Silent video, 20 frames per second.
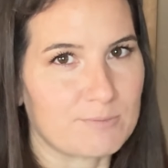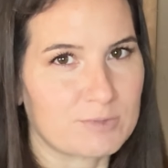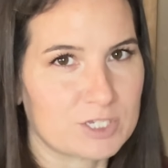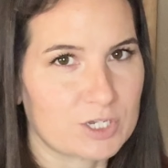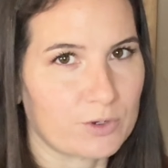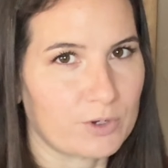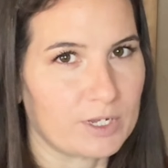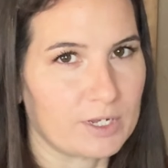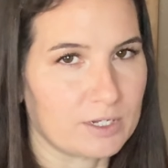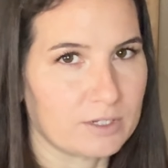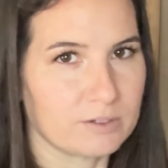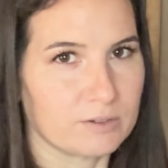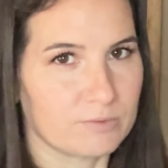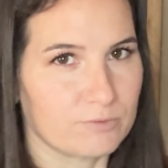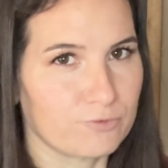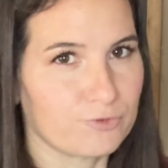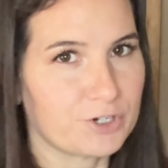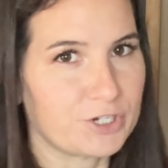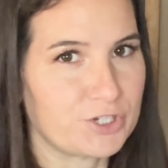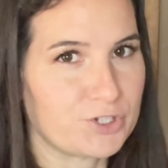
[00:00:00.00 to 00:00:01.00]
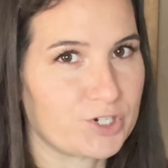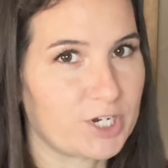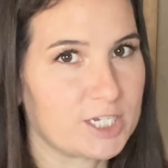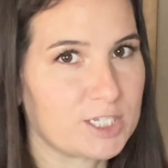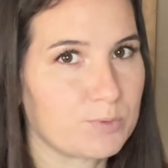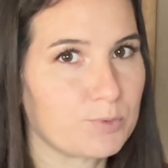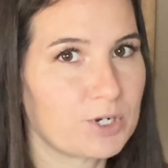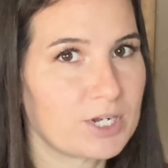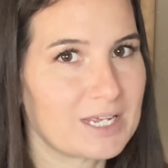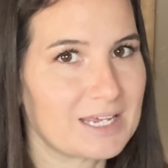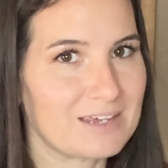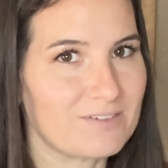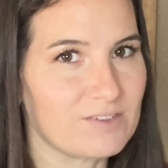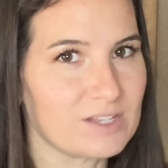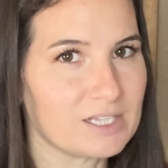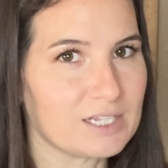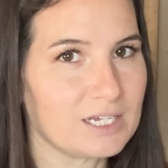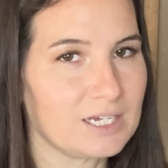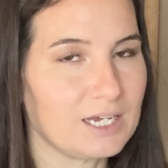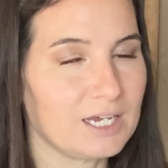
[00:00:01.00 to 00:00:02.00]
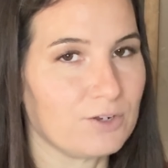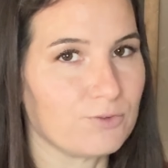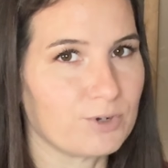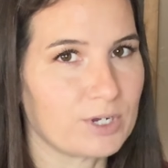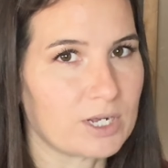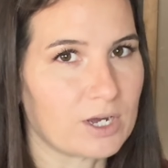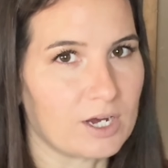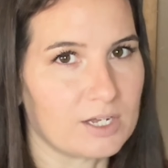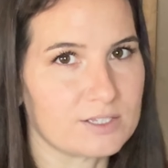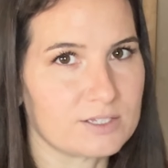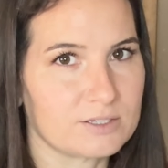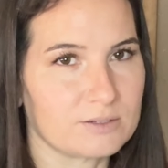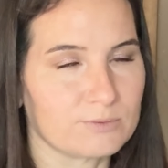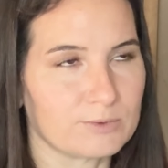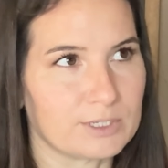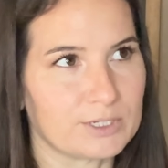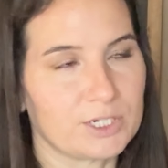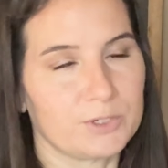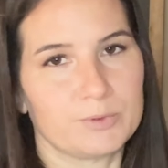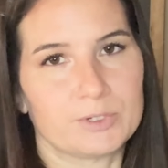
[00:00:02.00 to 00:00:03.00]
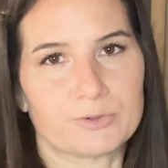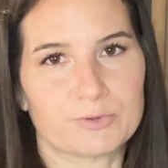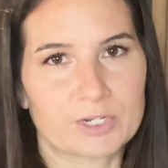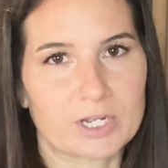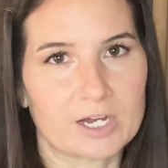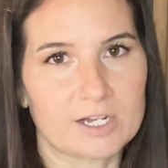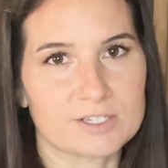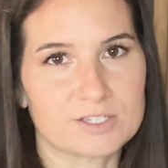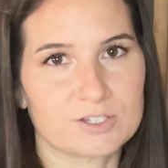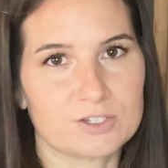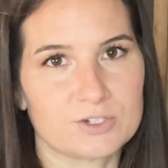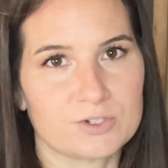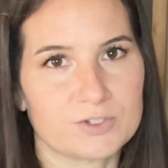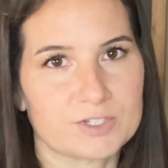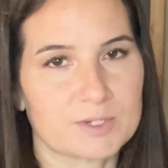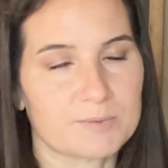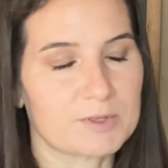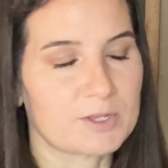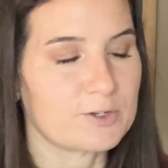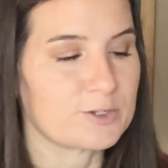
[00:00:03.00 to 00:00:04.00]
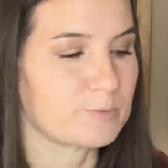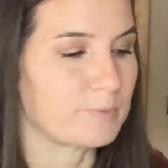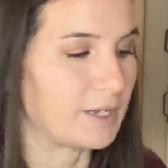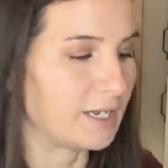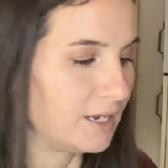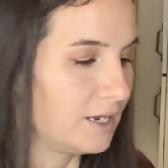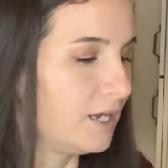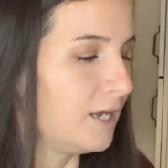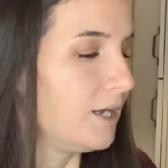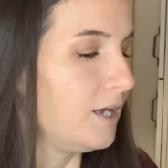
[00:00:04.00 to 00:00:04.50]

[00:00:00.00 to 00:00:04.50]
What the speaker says: So it freeze dries pretty evenly and well, you wouldn't reconstitute some of those, but